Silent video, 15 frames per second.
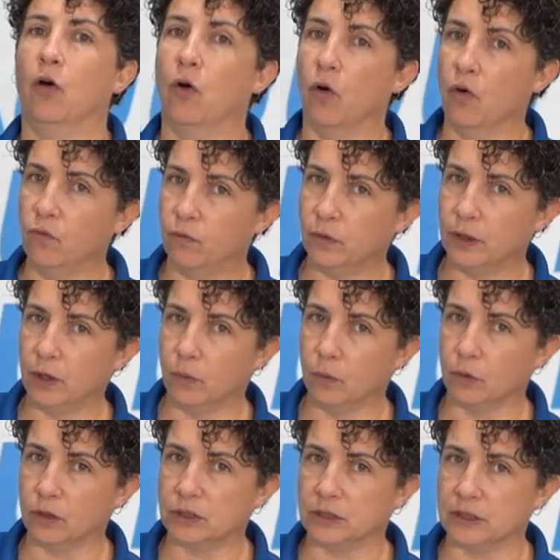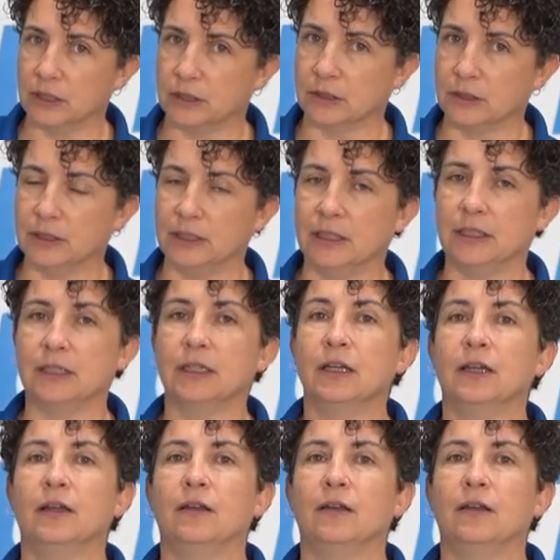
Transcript: hopefully it works and doesn't leak